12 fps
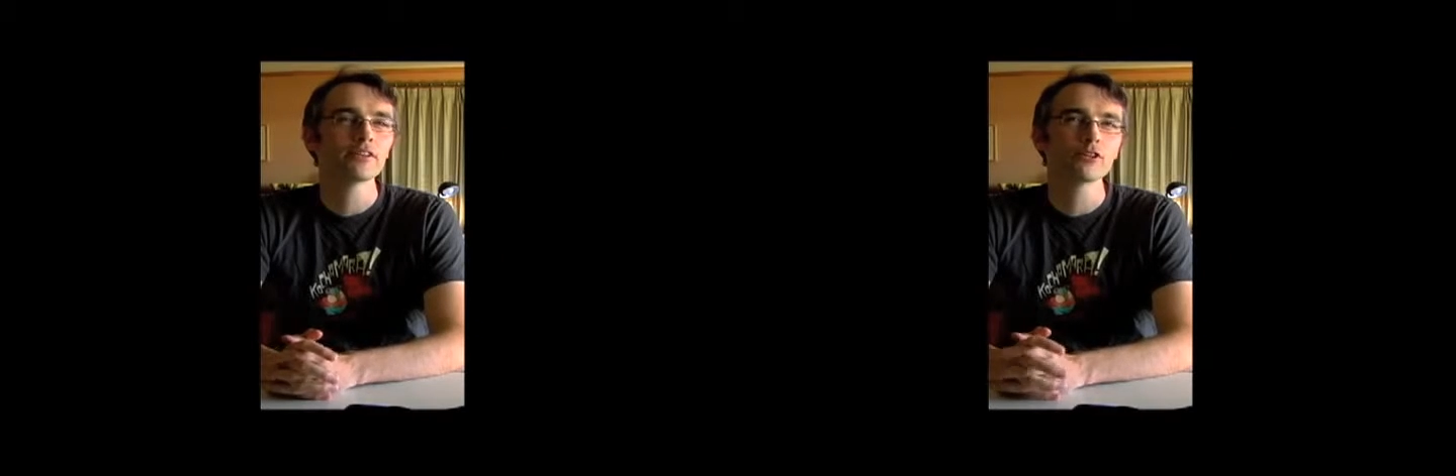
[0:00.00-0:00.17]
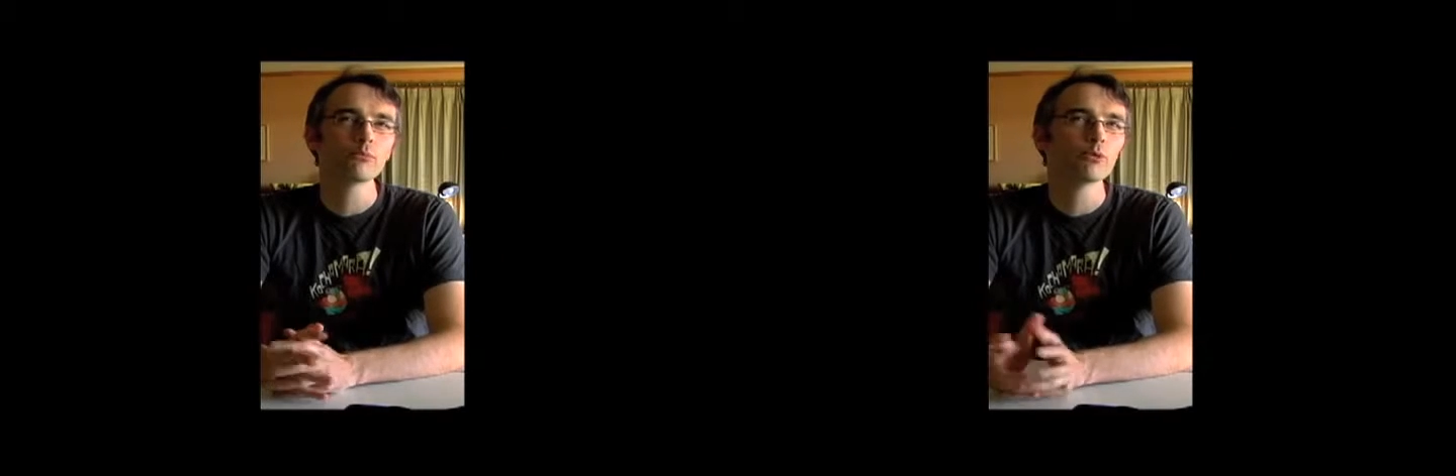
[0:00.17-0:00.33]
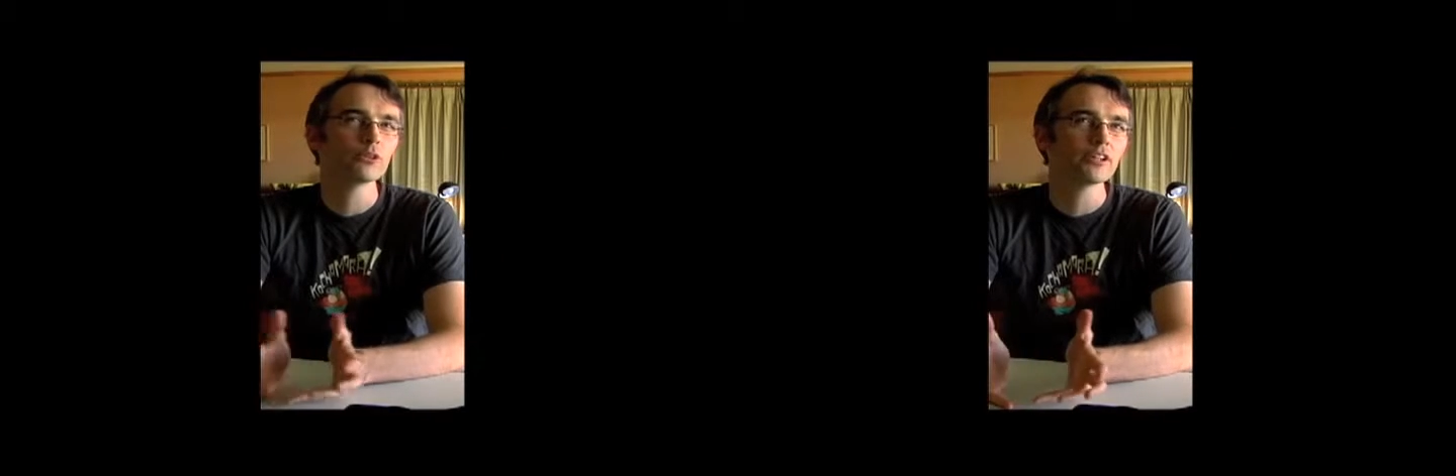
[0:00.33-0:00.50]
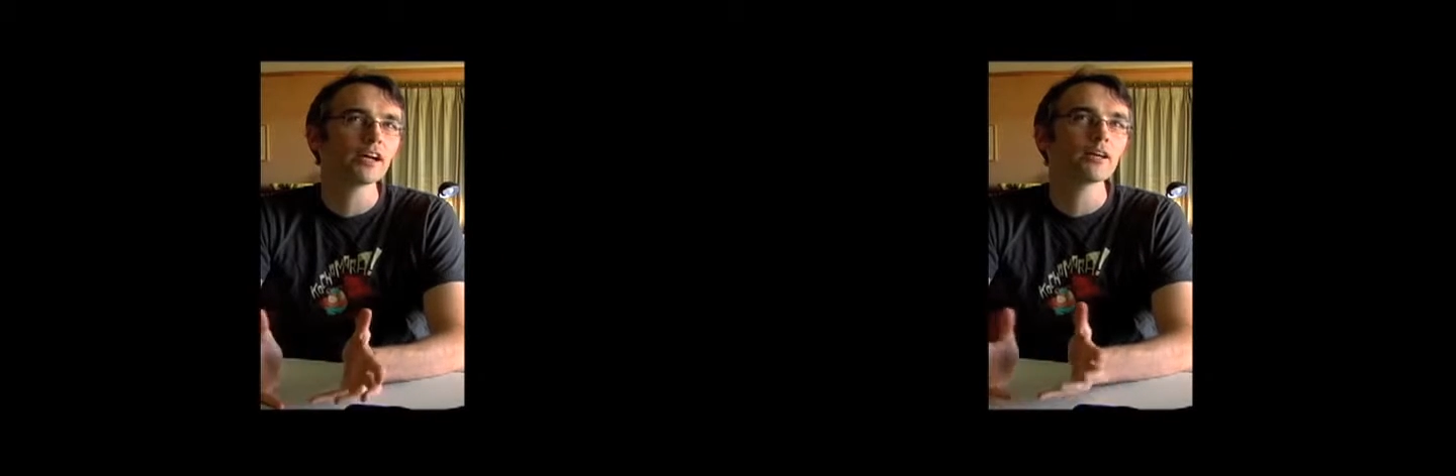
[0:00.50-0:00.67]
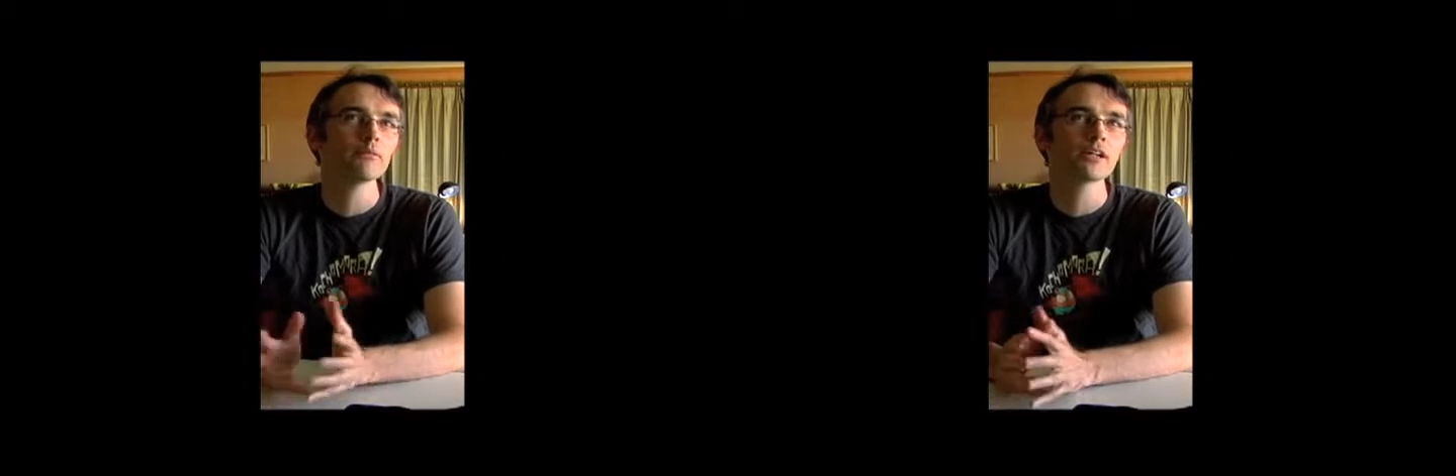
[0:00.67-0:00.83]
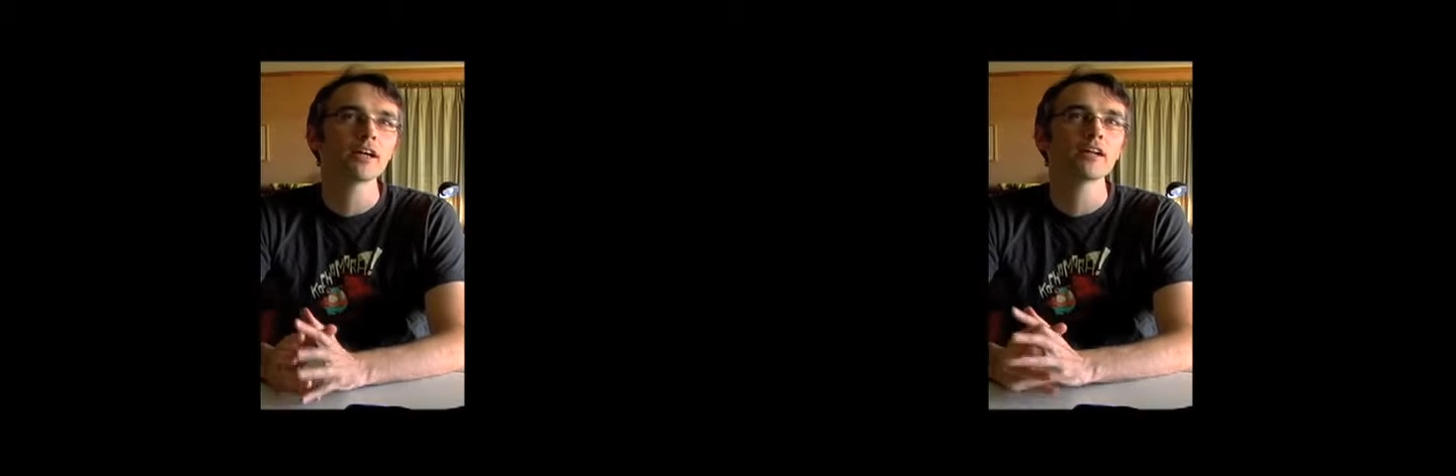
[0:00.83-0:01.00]
a little more
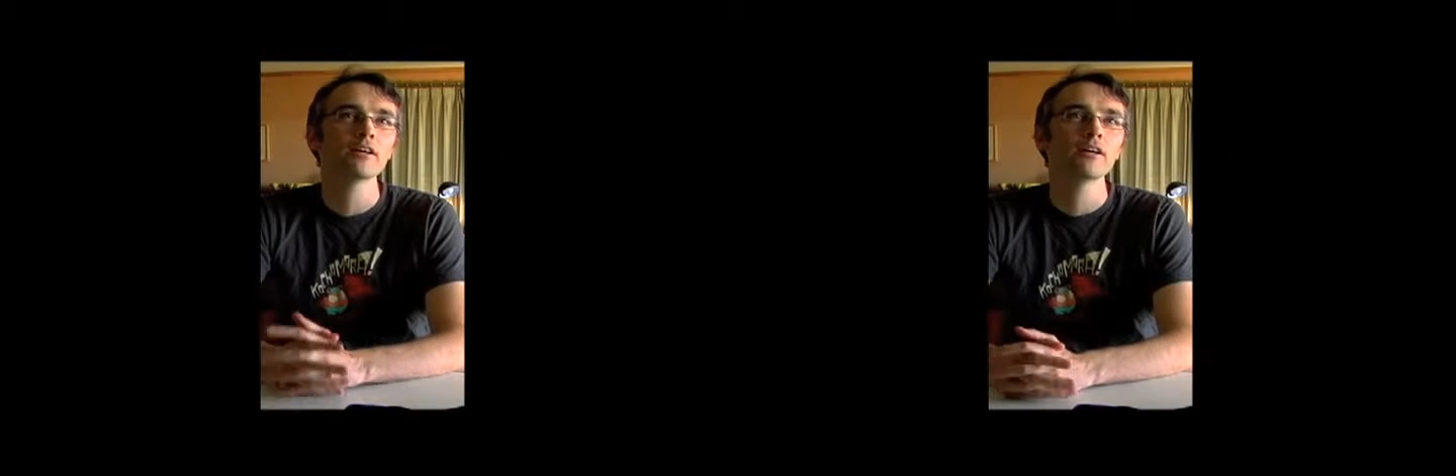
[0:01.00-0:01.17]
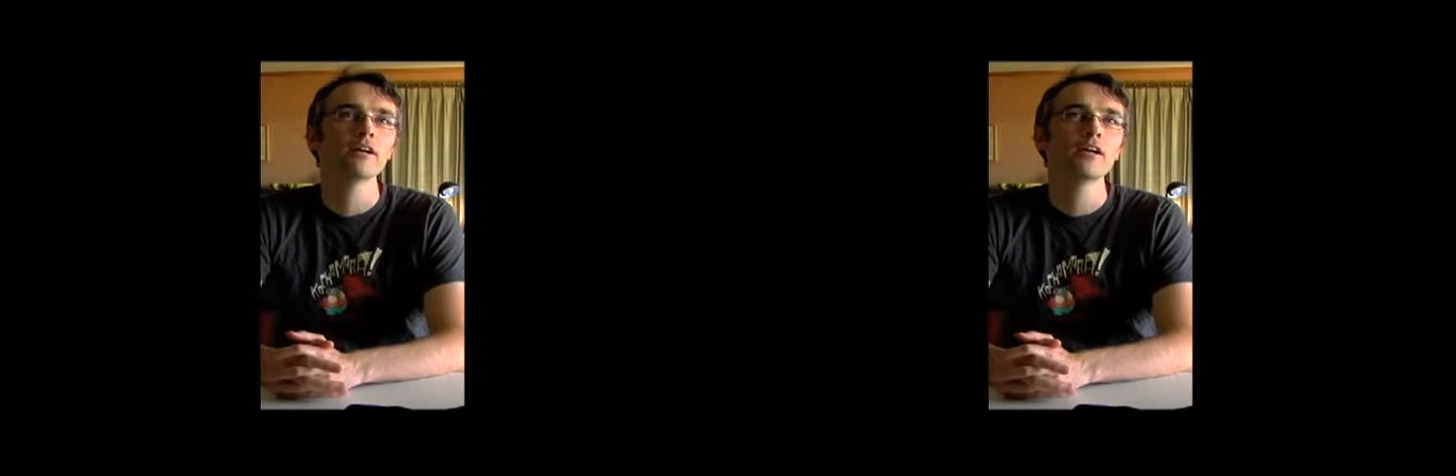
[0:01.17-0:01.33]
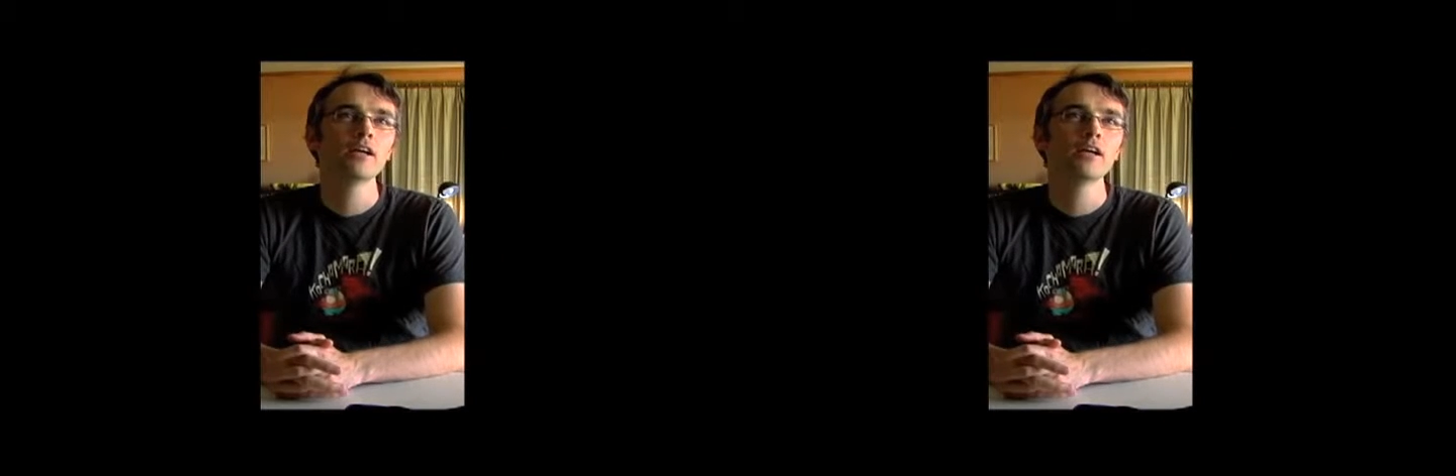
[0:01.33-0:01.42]
time to kind of